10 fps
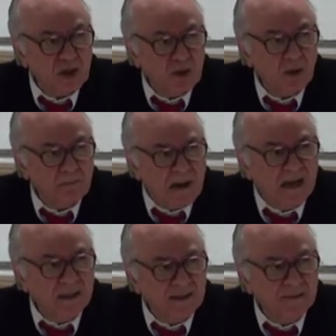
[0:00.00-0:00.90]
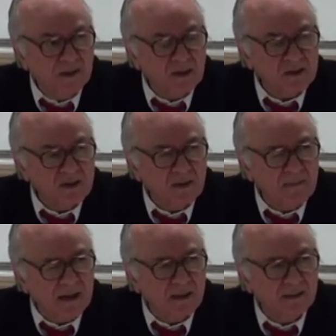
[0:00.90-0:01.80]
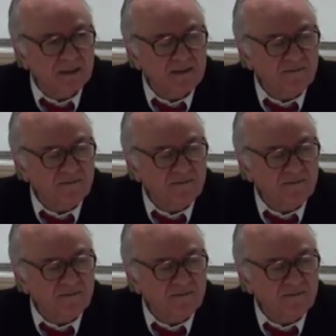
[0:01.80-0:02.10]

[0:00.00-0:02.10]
normality, because normality is a